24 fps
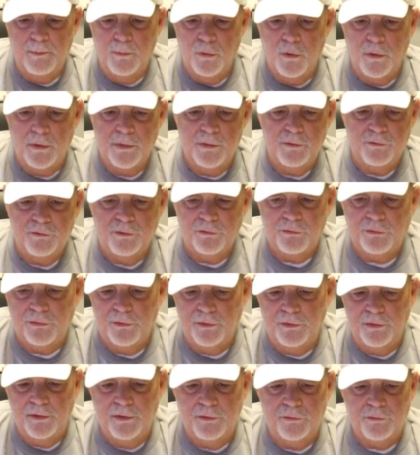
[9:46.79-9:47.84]
more than just the
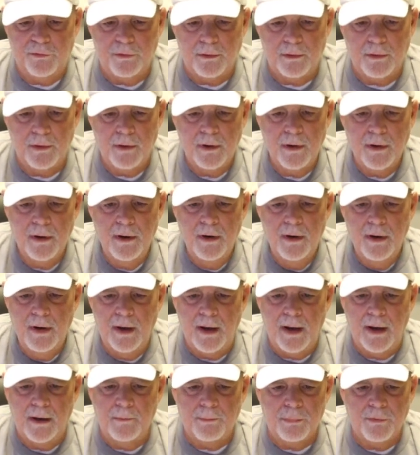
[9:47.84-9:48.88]
t-shirt.
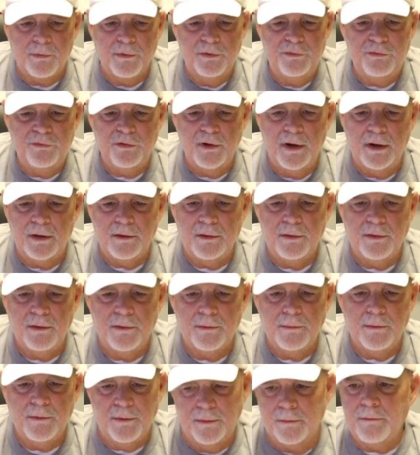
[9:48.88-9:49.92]
I appreciate,
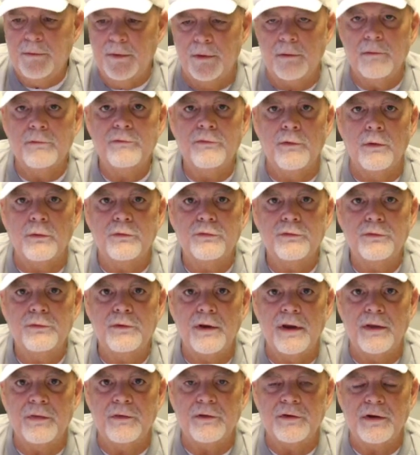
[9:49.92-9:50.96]
folks
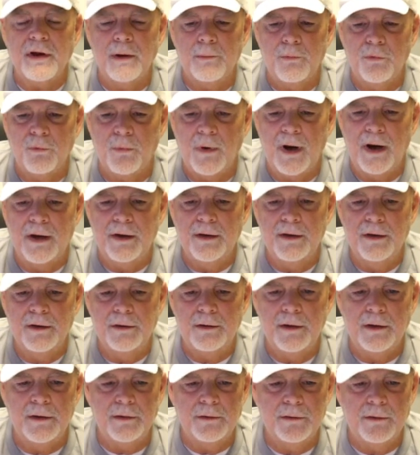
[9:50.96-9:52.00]
taking the time to write
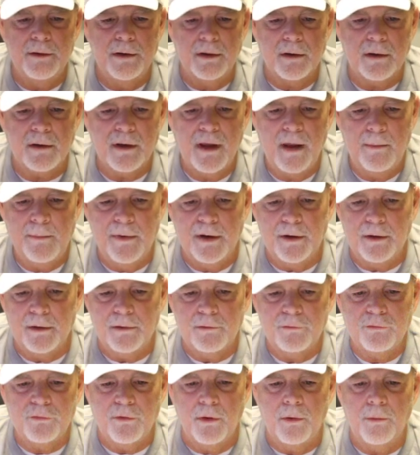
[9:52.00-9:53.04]
in and
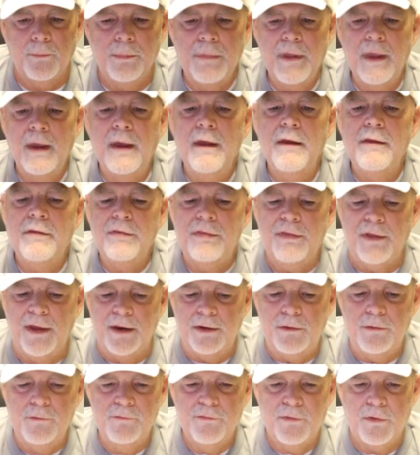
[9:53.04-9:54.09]
commenting. So
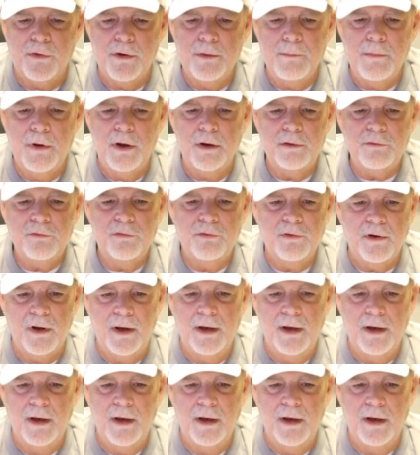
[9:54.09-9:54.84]
thank you very much.